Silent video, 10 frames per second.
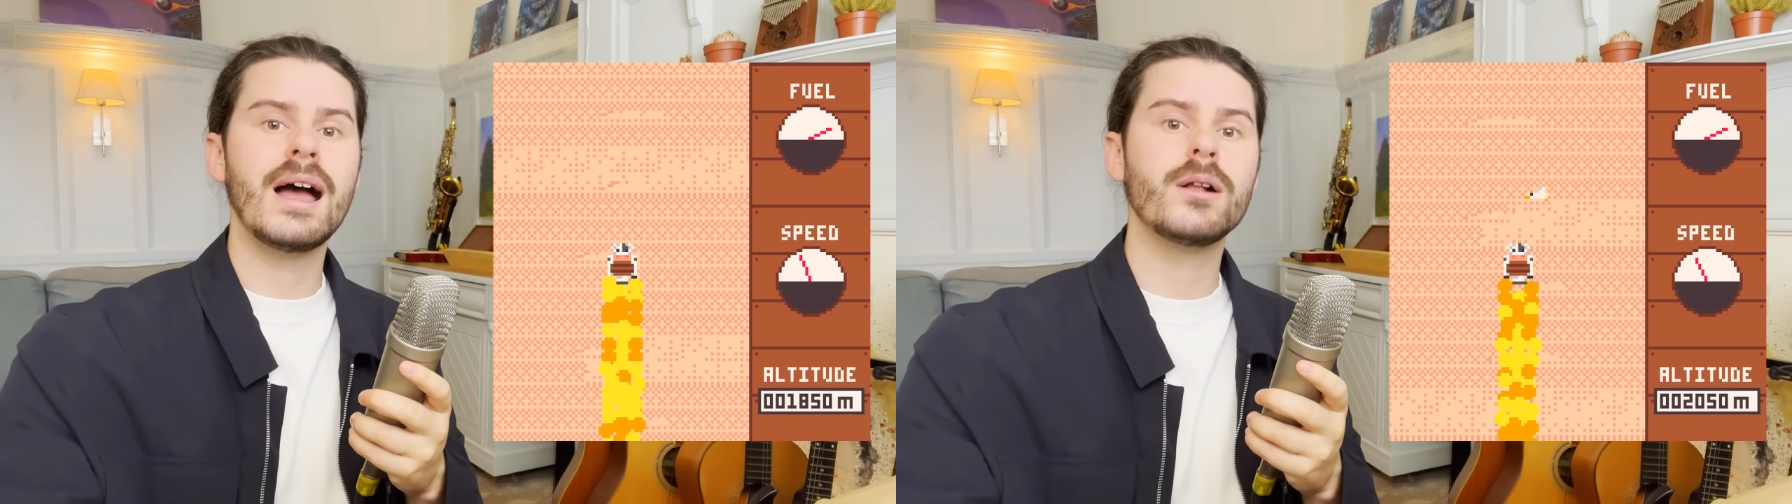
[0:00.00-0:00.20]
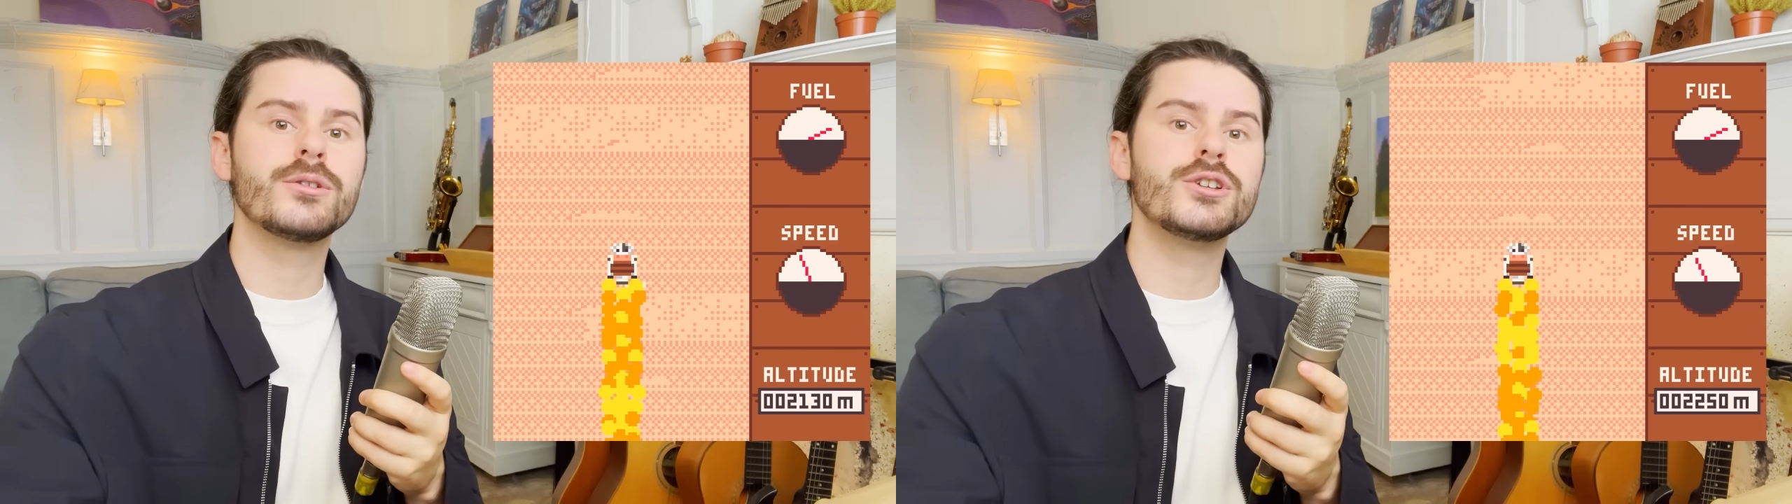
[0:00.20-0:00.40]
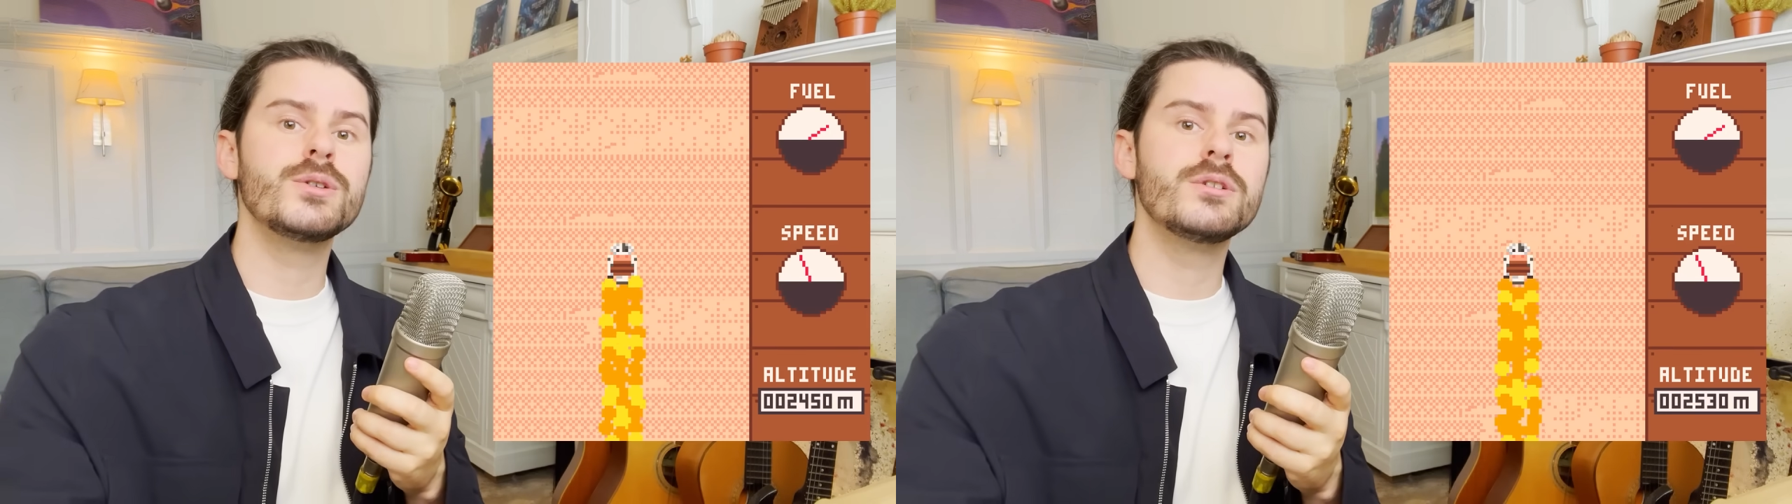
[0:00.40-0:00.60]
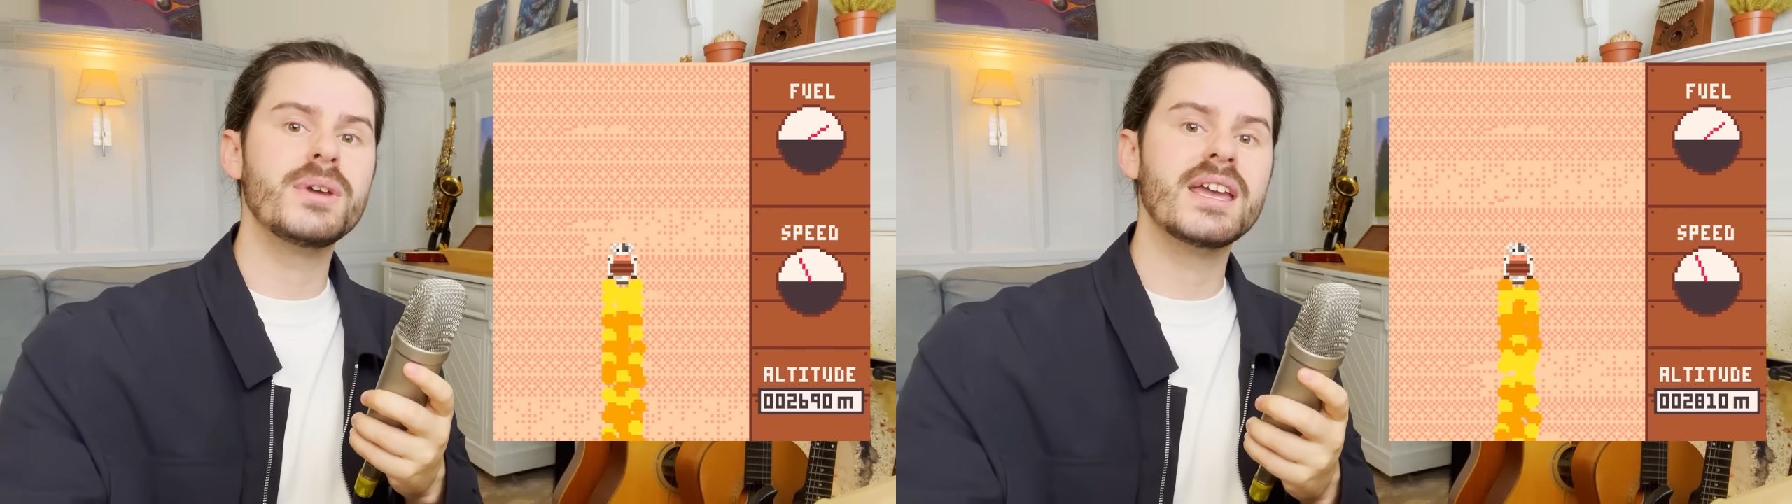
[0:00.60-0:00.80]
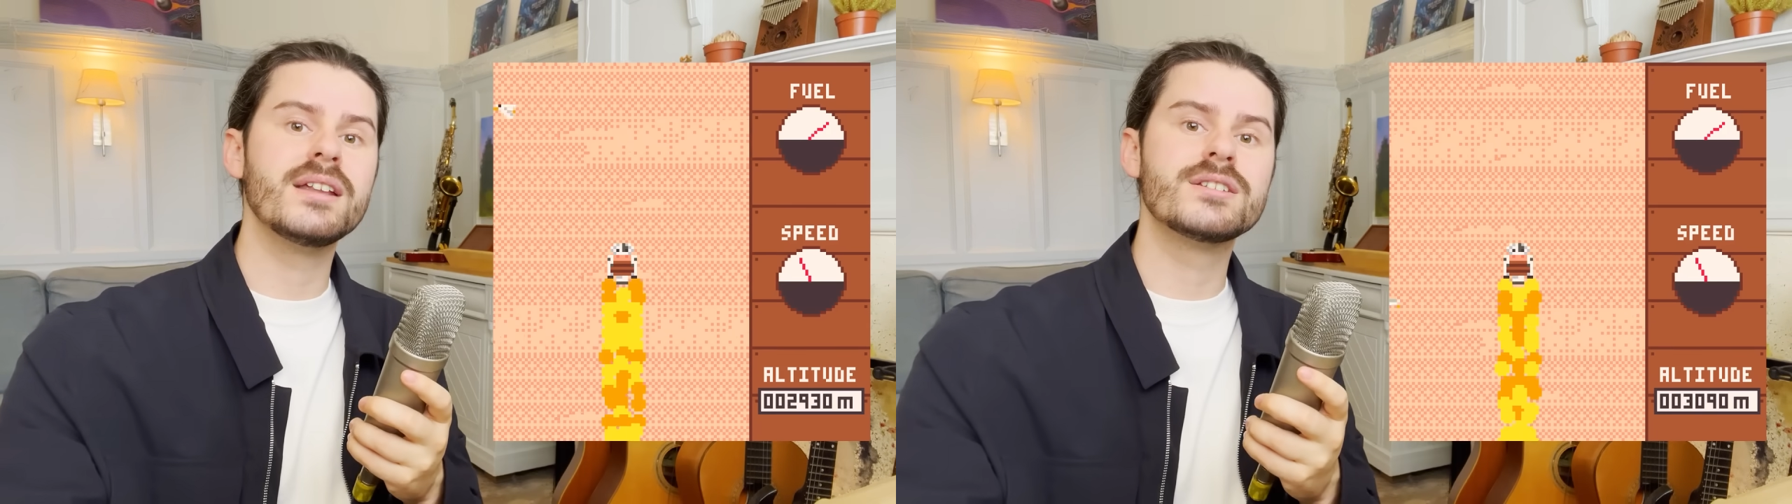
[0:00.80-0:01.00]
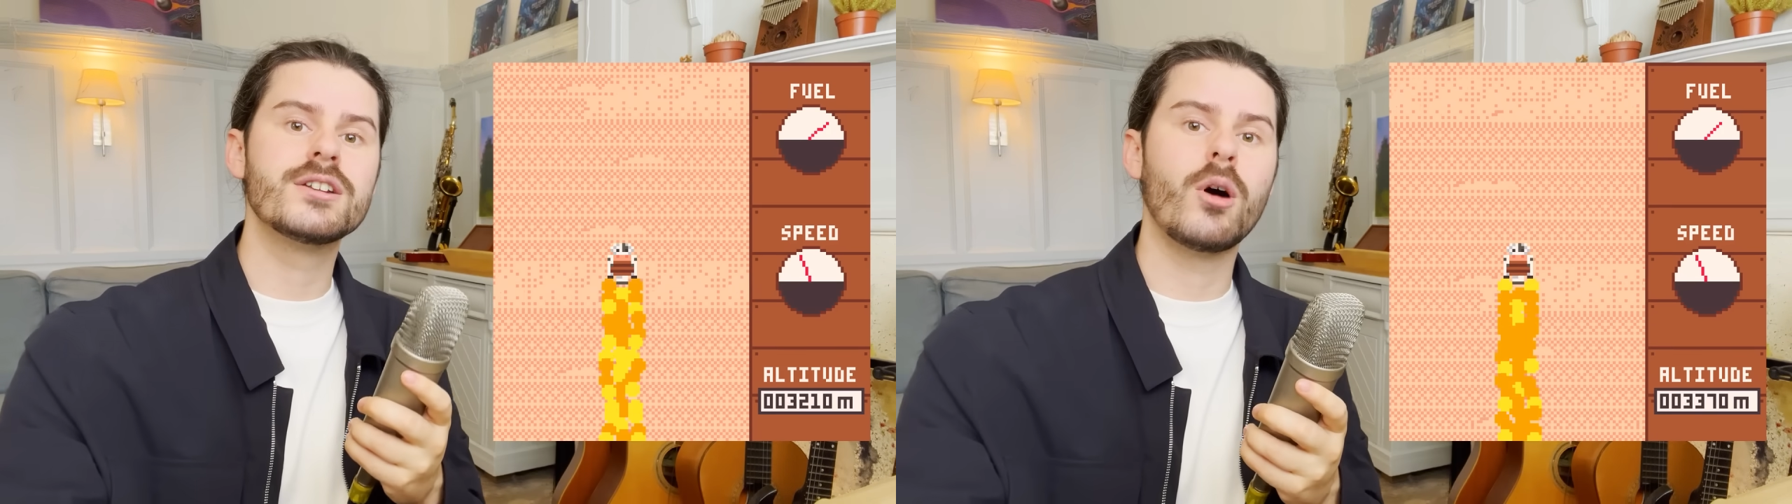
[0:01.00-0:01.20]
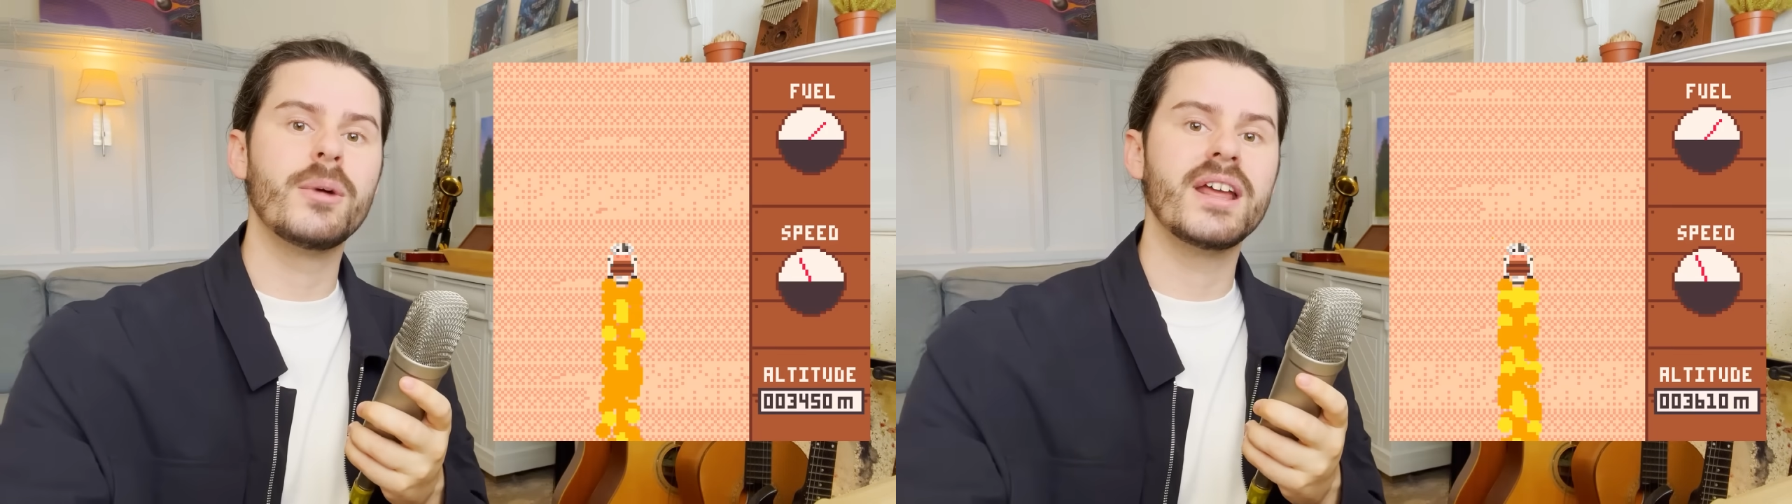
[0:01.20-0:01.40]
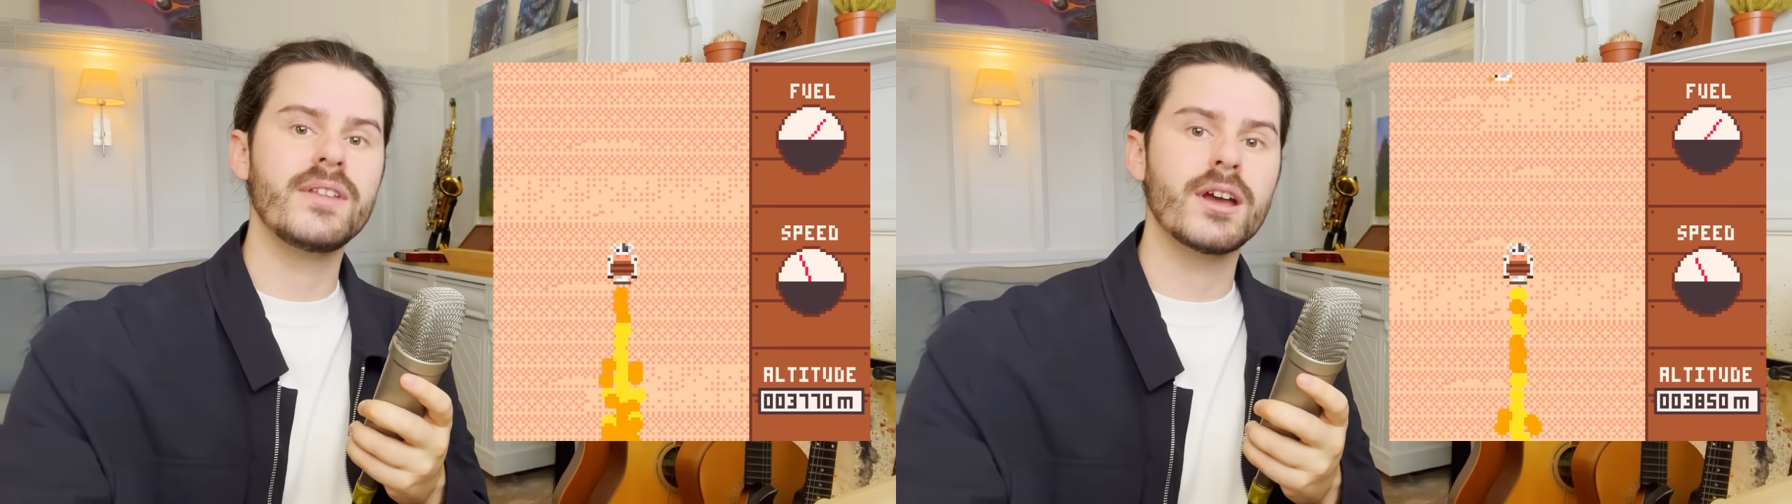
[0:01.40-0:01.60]
altitude begins to
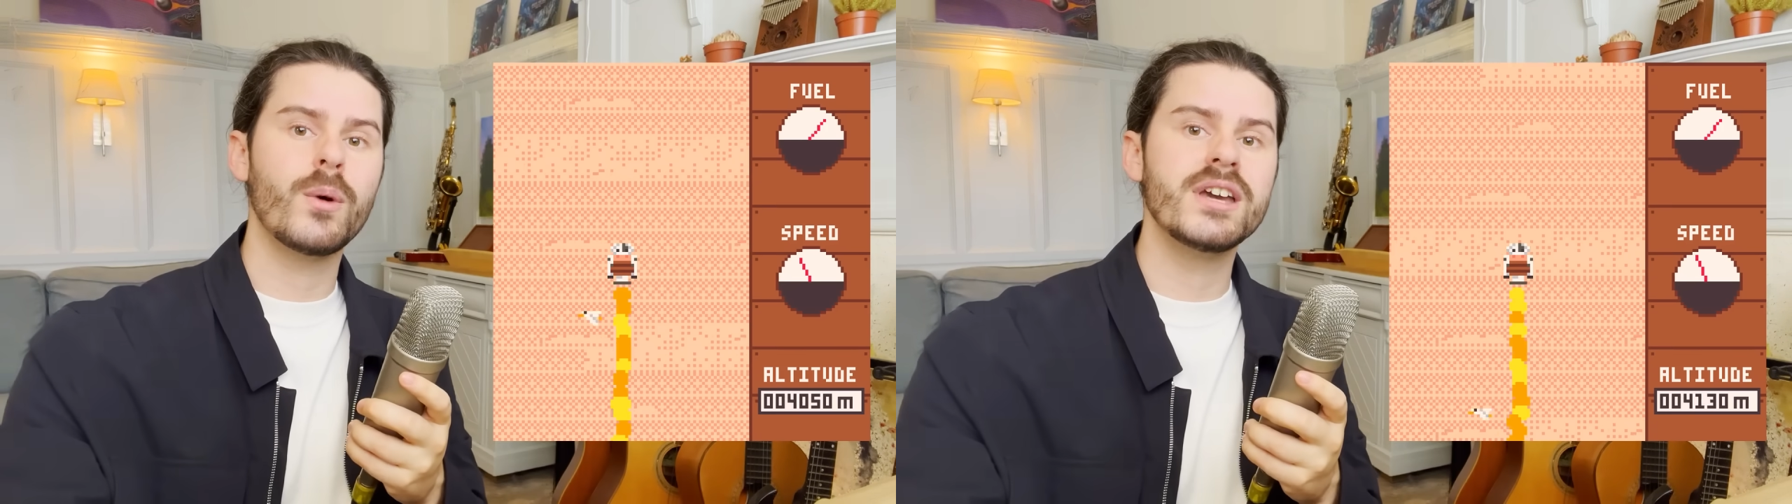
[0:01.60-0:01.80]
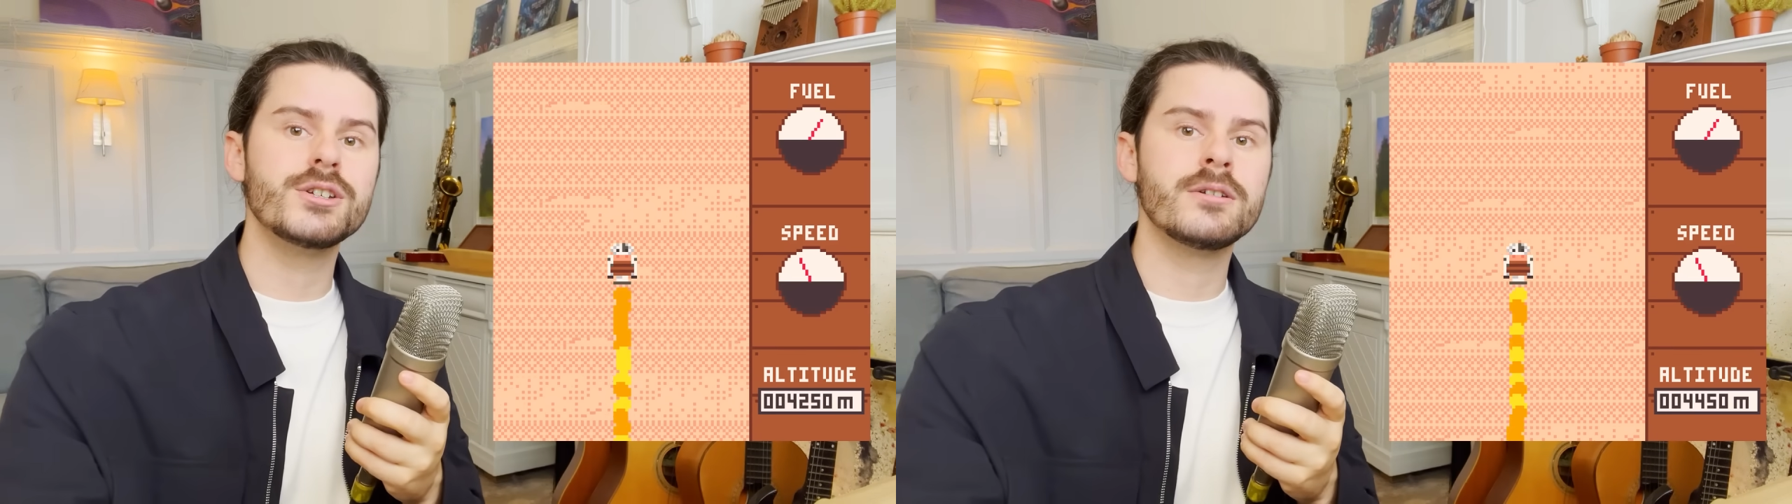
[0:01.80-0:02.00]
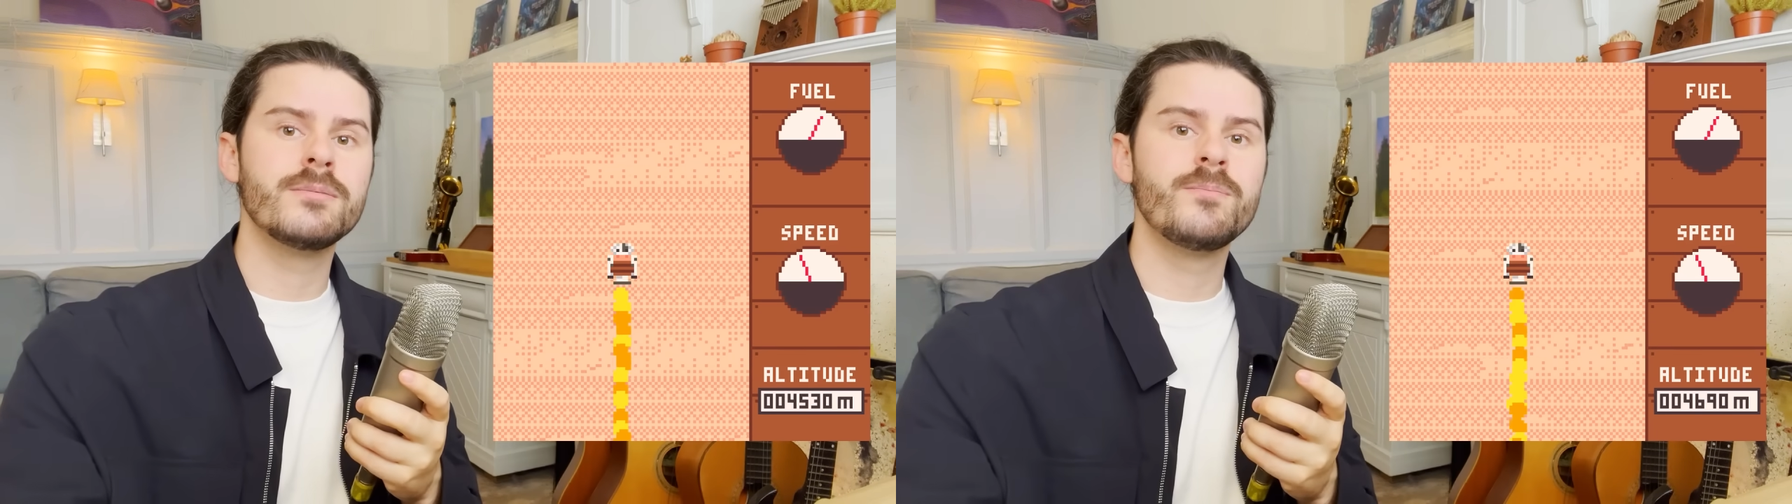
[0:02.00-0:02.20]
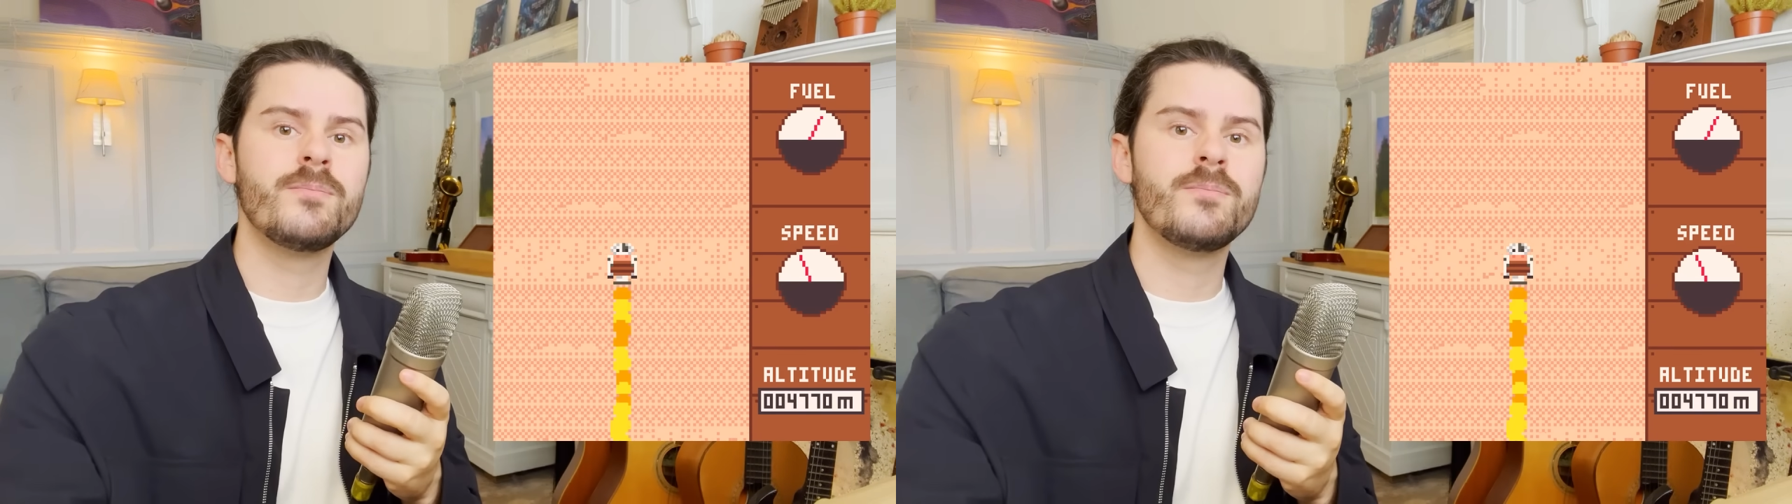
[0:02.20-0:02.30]
dominate the equation.